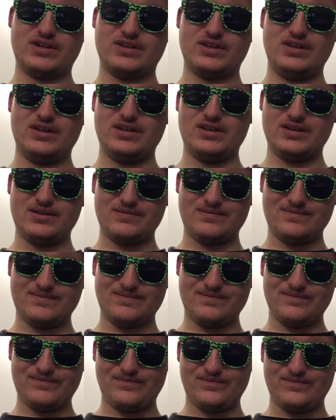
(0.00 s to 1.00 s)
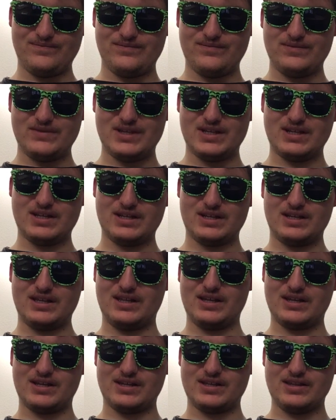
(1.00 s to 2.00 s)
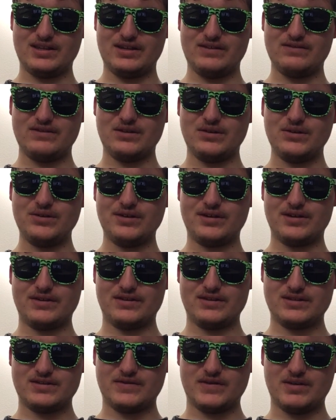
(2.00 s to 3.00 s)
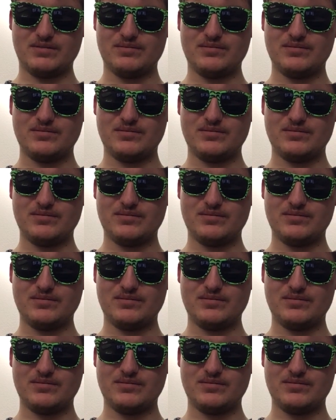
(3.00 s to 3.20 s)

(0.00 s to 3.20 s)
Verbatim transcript: clean. I, like, I love the look of this film.